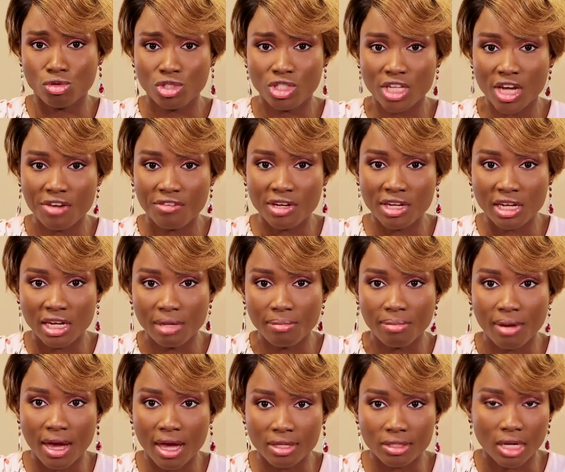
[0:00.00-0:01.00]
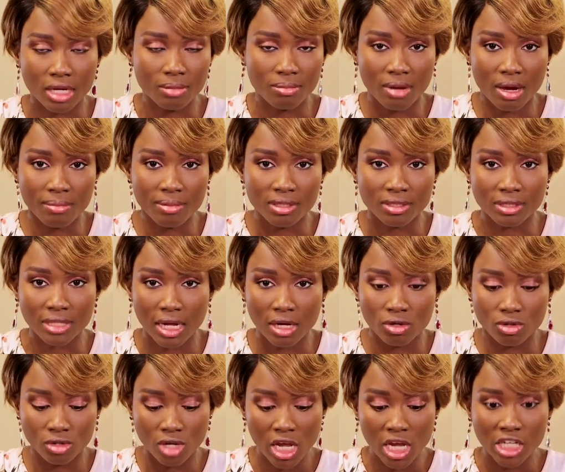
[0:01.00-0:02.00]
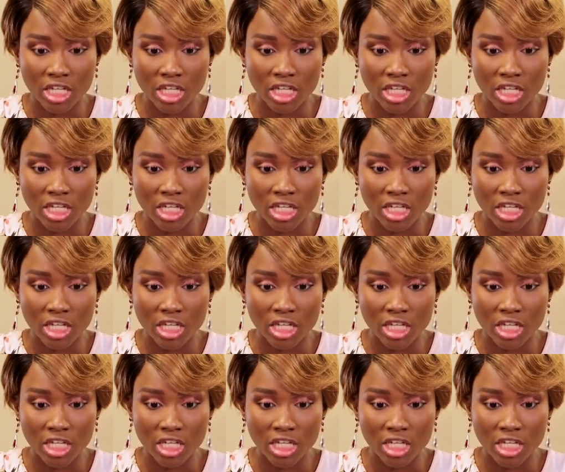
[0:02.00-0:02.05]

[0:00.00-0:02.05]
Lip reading: sharing clippers at barbing salon,